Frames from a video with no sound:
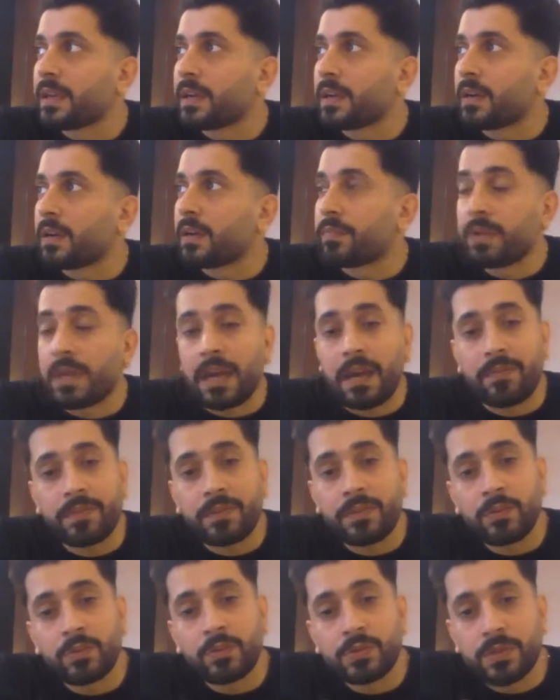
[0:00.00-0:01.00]
uh, we have
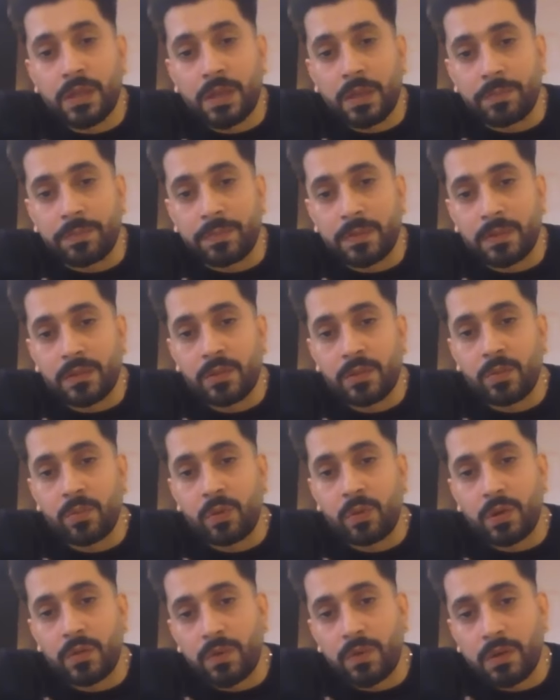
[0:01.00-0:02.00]
a new script. You
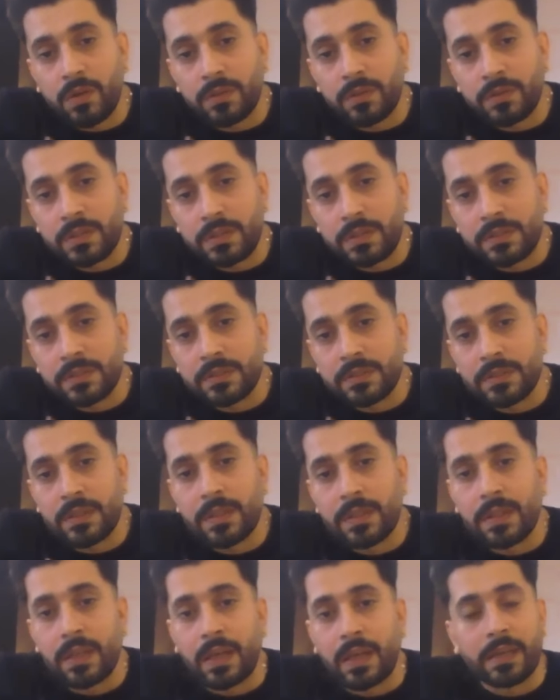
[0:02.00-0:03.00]
want to work on this?
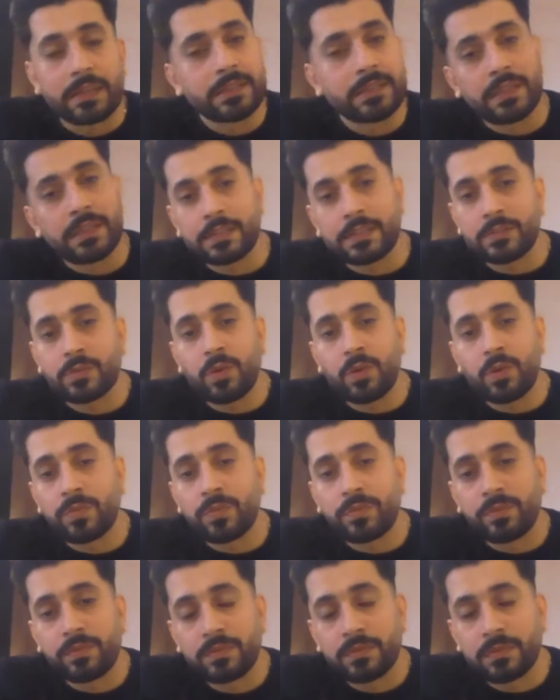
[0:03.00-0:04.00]
I said, let's
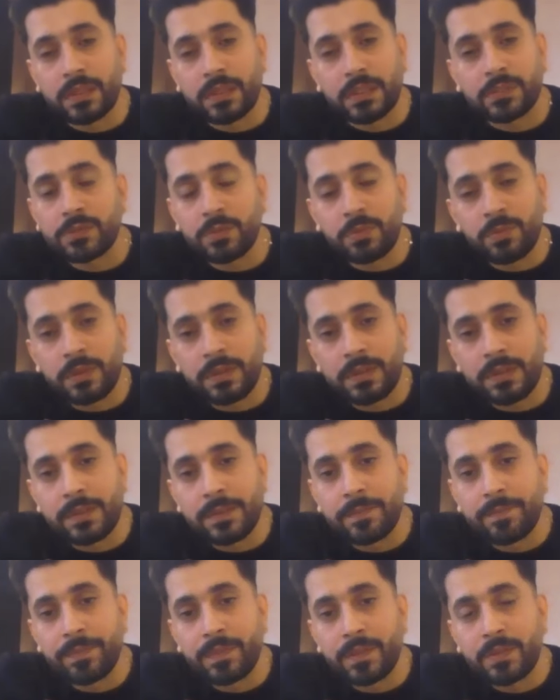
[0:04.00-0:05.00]
go, let's do it.
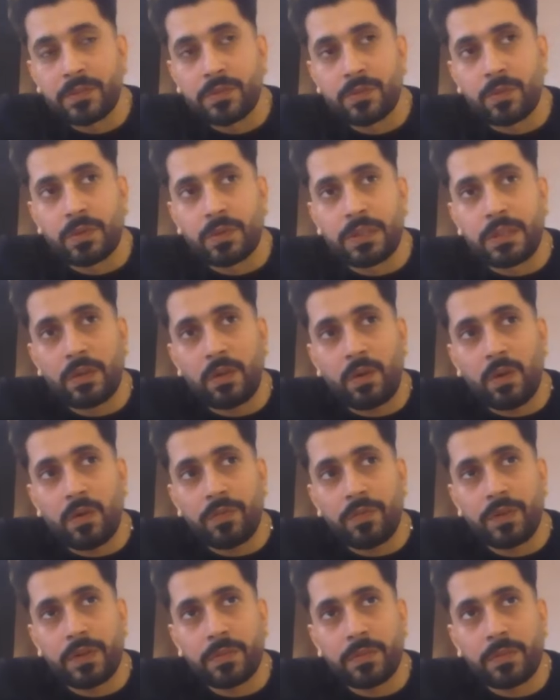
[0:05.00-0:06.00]
So he
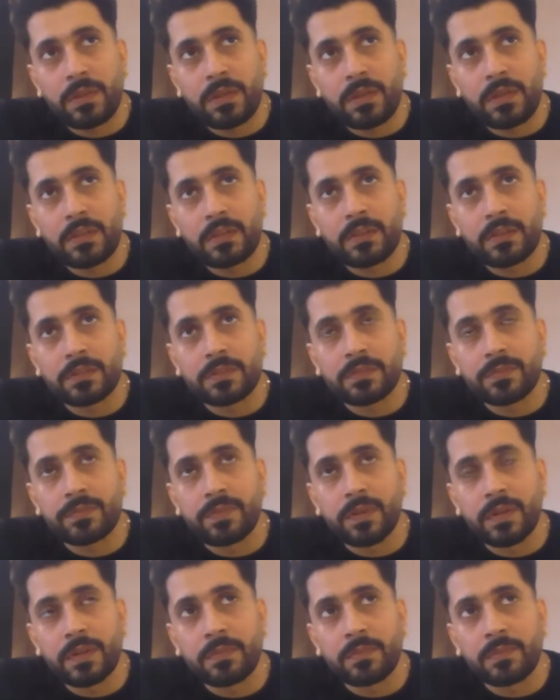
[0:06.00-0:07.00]
offered me this
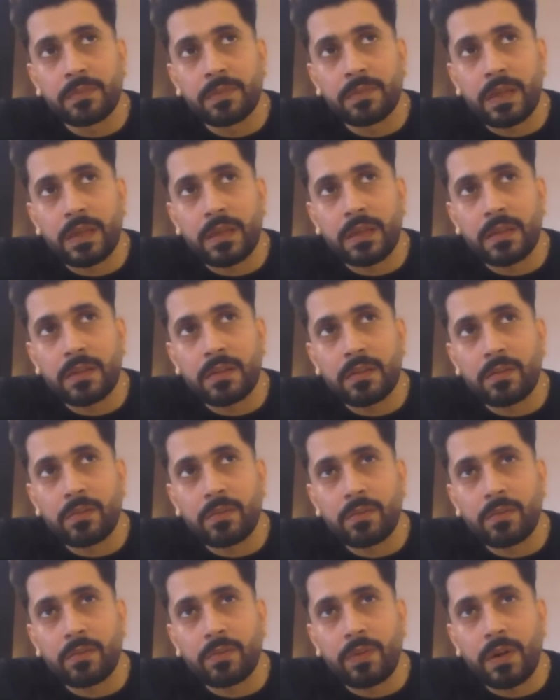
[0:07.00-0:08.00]
film like
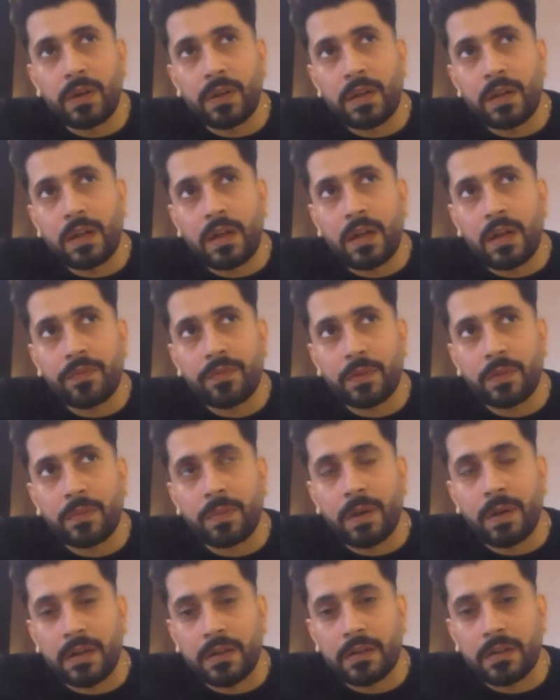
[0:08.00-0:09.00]
one and a half year
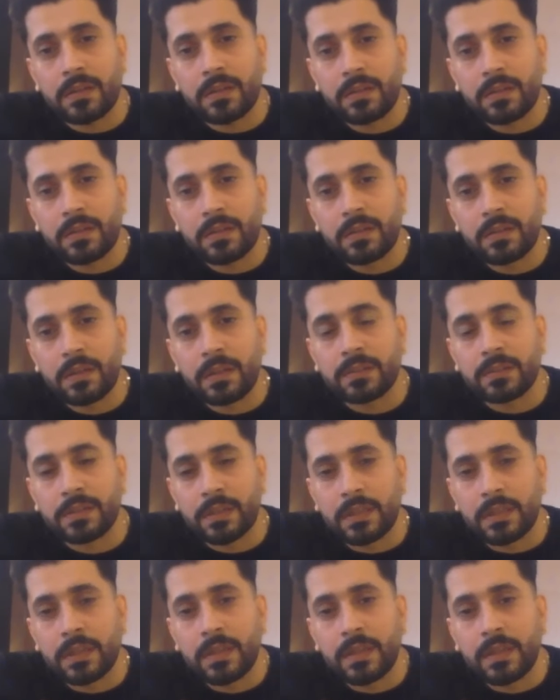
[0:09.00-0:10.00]
back, I
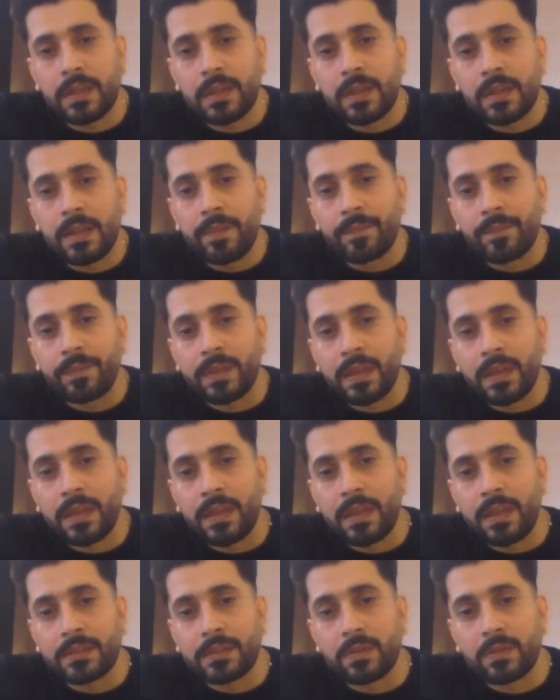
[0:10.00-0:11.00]
think.
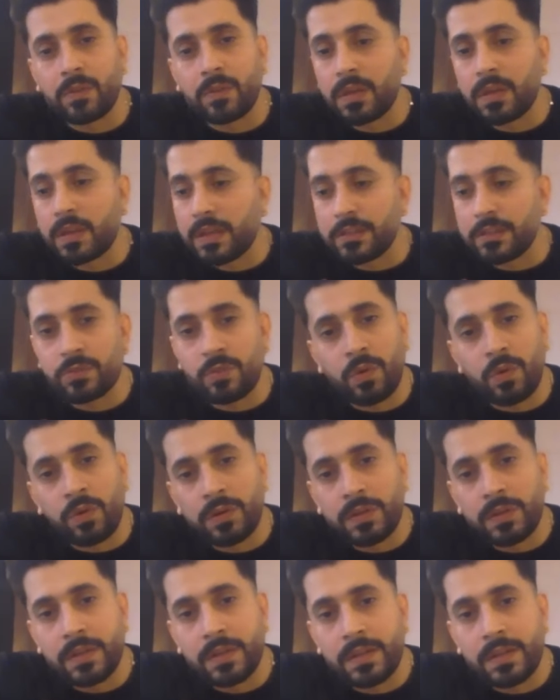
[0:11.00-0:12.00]
Then I said, okay, let's roll.